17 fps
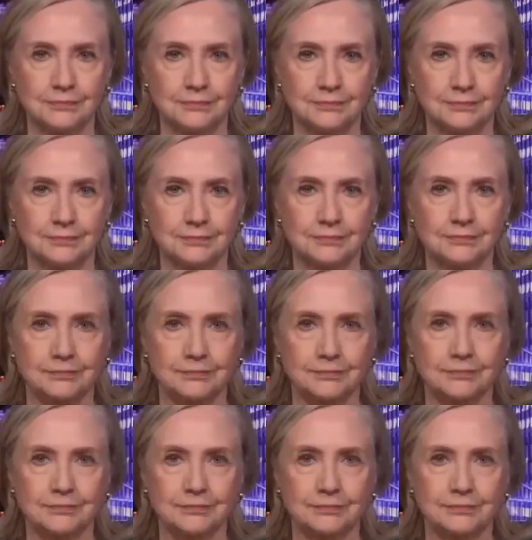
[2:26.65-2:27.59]

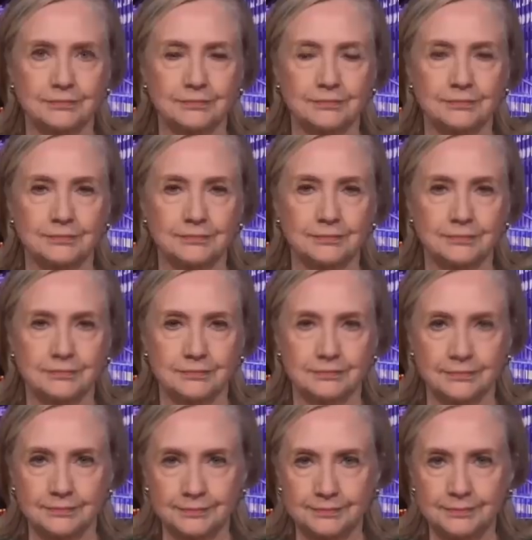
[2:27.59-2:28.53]

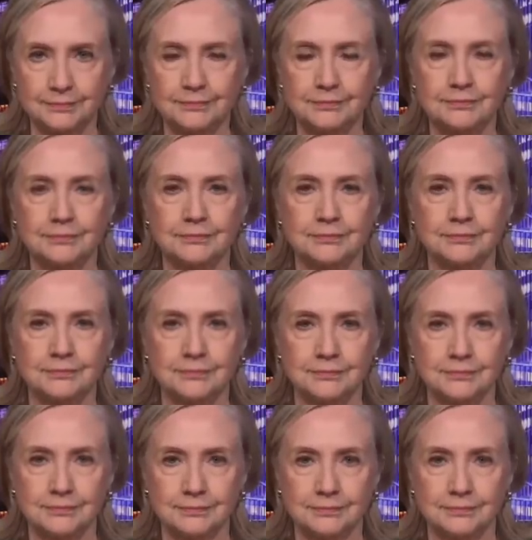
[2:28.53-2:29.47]

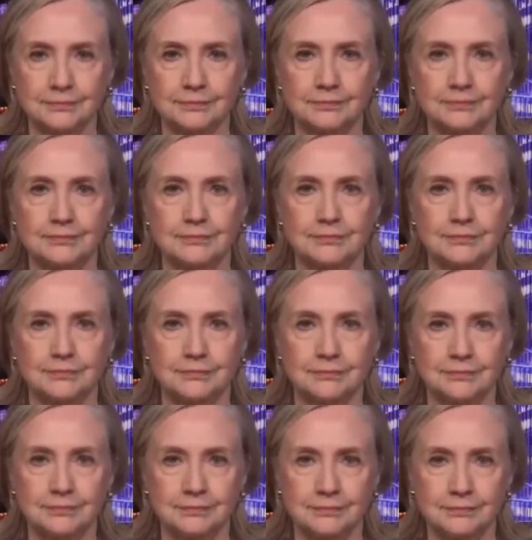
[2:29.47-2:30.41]

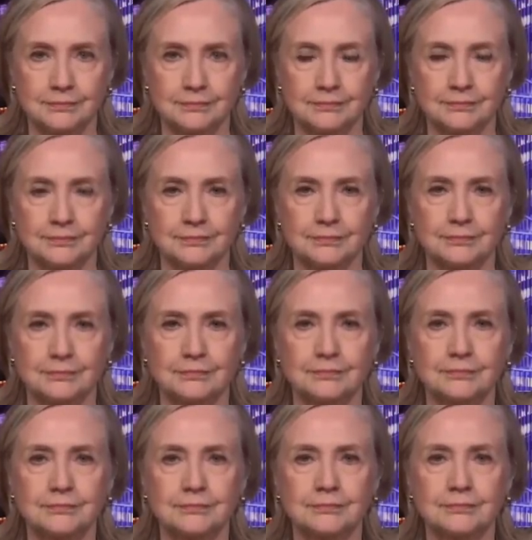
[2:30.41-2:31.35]

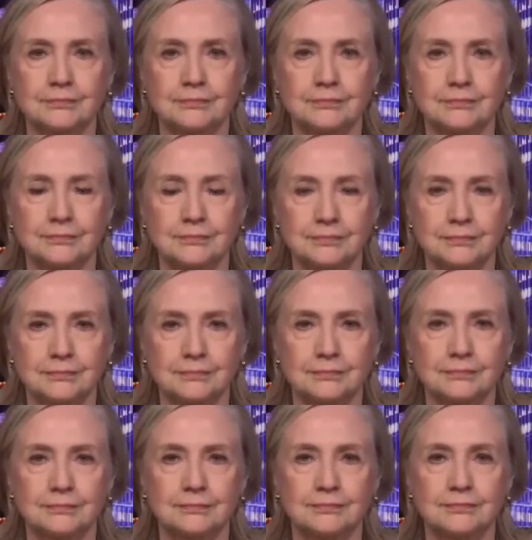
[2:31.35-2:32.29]

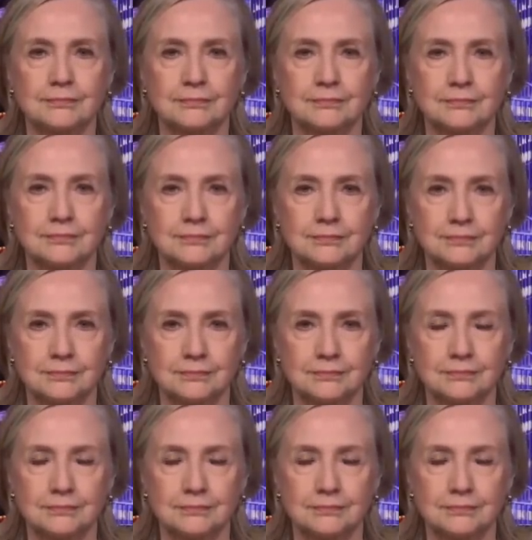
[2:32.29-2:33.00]
The person shown says nothing.